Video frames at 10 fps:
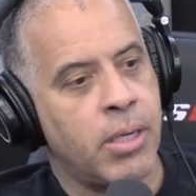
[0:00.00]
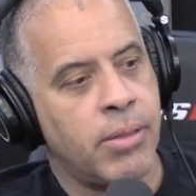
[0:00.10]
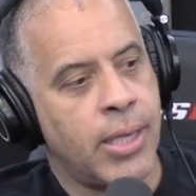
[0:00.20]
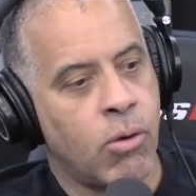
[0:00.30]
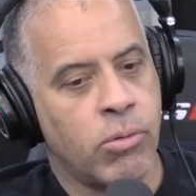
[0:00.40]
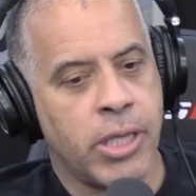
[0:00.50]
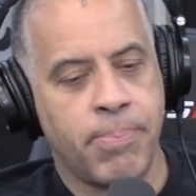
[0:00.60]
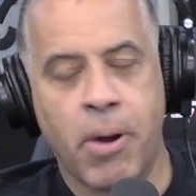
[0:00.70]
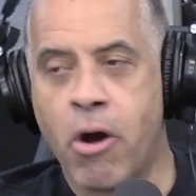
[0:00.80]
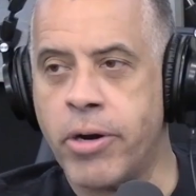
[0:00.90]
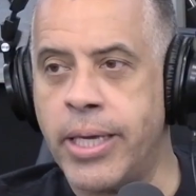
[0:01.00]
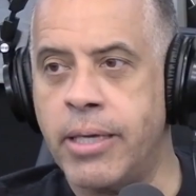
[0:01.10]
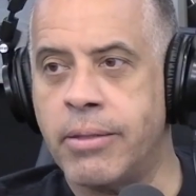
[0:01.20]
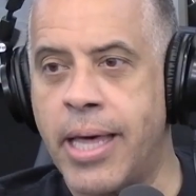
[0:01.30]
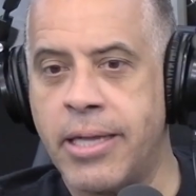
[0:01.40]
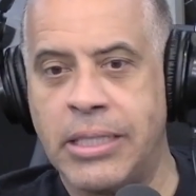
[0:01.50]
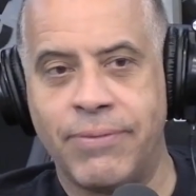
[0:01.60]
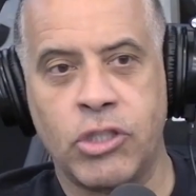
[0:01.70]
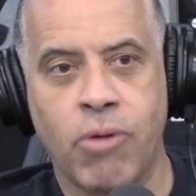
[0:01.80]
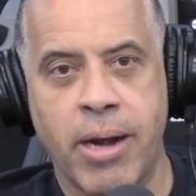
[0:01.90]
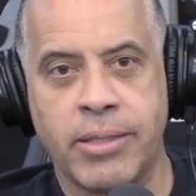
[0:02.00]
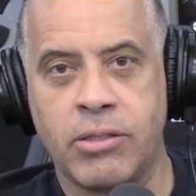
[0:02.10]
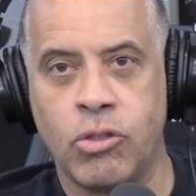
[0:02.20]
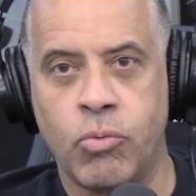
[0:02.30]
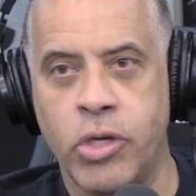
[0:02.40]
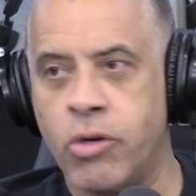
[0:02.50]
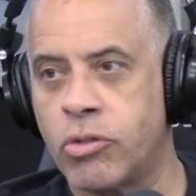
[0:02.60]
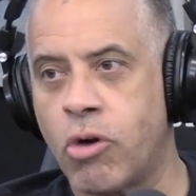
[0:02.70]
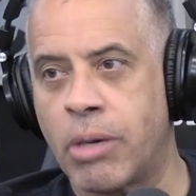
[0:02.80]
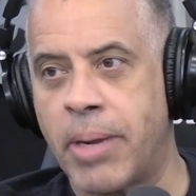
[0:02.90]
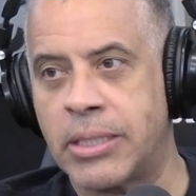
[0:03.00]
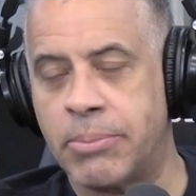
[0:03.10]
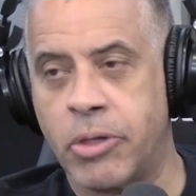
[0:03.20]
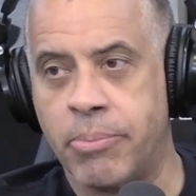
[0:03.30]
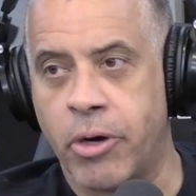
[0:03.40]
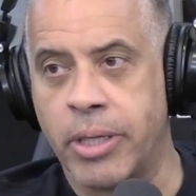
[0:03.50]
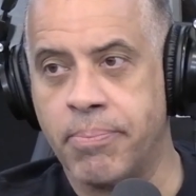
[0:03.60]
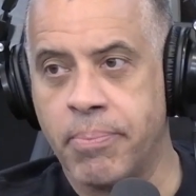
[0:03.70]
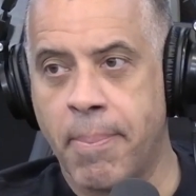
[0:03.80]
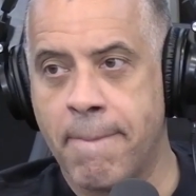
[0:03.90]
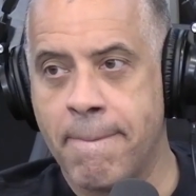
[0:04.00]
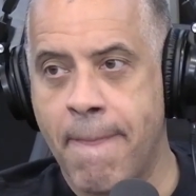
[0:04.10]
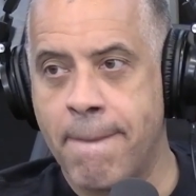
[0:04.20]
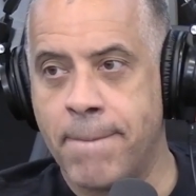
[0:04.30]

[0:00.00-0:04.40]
The only party that is even trying to do what you're talking about is Libertarian Party. That's right.